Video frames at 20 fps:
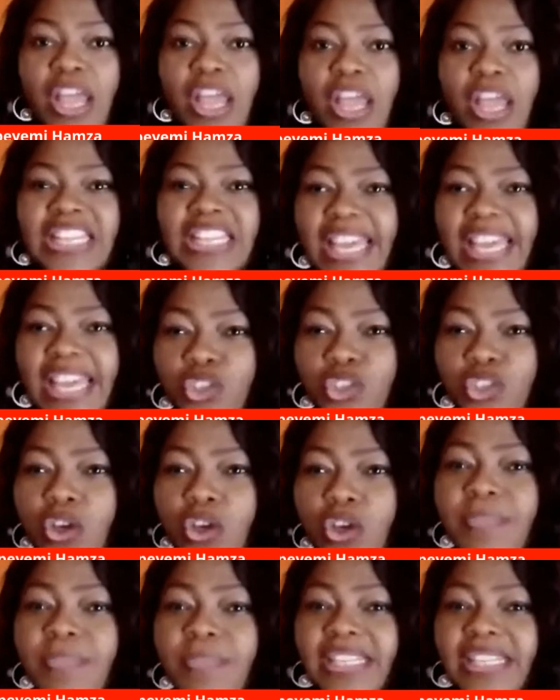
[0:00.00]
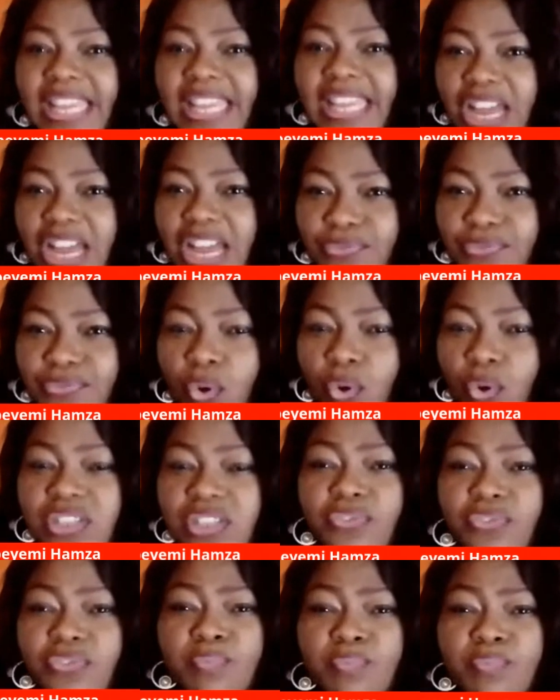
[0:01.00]
There are some that can afford, if
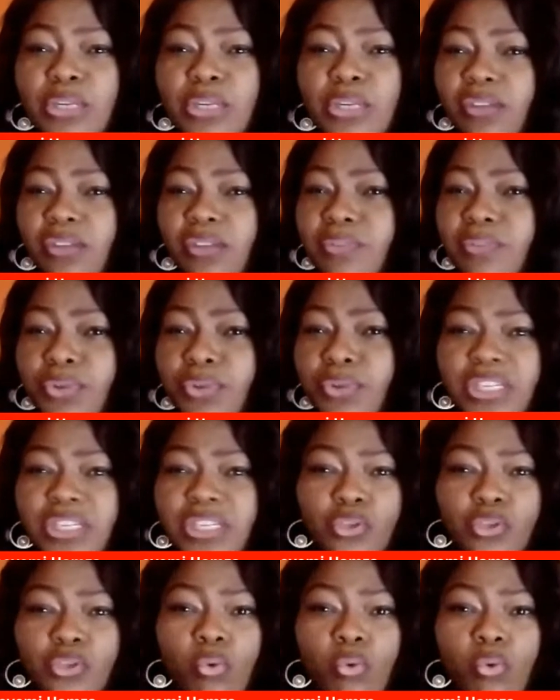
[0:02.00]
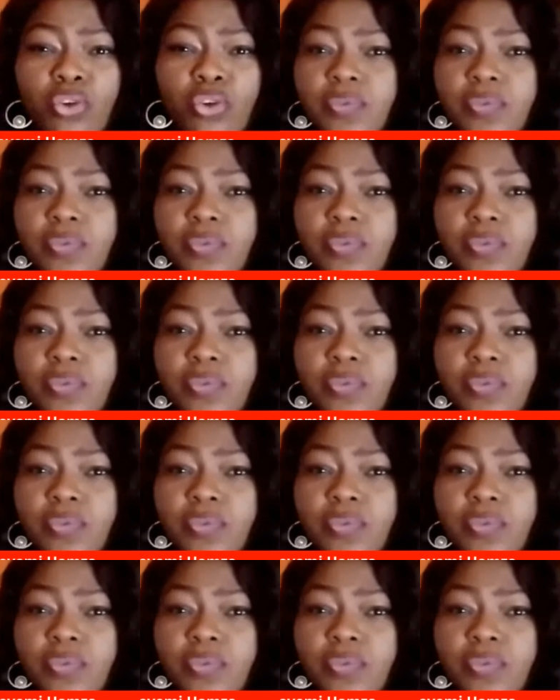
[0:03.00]
you've made all of the money in the world,